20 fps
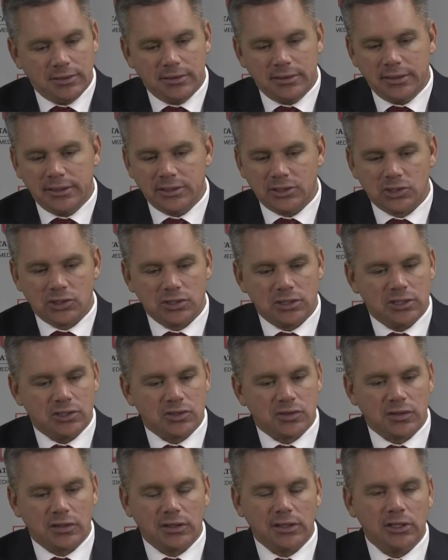It's
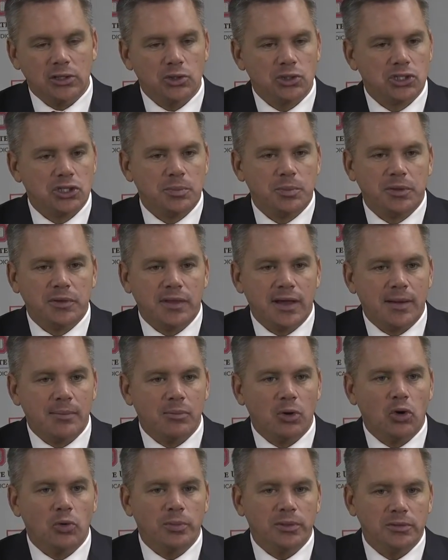the leadership in that
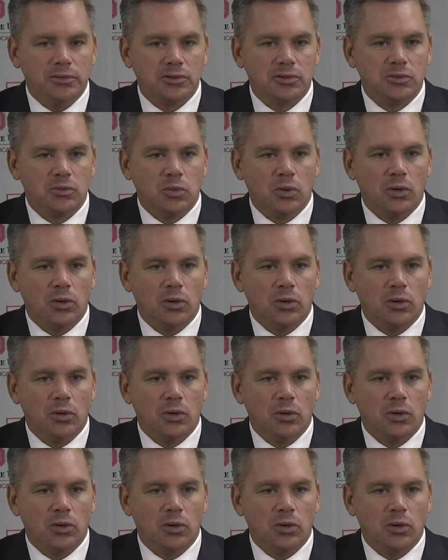moment.